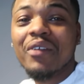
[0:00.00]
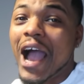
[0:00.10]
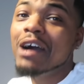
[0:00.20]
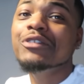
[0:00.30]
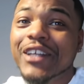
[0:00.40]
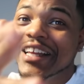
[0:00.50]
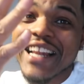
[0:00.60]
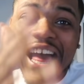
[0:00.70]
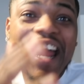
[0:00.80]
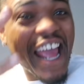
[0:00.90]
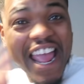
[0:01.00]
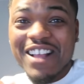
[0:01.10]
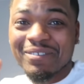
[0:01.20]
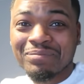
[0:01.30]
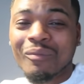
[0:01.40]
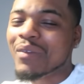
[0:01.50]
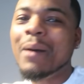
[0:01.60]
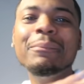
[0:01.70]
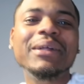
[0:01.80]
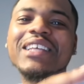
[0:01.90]
I was getting a lot of hate. I'm
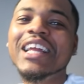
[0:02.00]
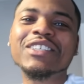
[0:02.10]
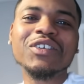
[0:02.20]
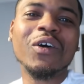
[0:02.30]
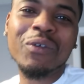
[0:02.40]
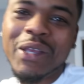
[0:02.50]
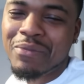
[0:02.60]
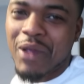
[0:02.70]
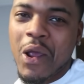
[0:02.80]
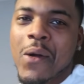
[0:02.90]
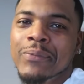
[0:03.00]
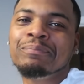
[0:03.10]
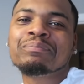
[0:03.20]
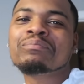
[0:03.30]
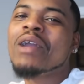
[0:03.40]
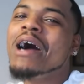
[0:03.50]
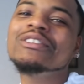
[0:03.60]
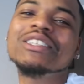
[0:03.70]
gonna be saying this all week, man. I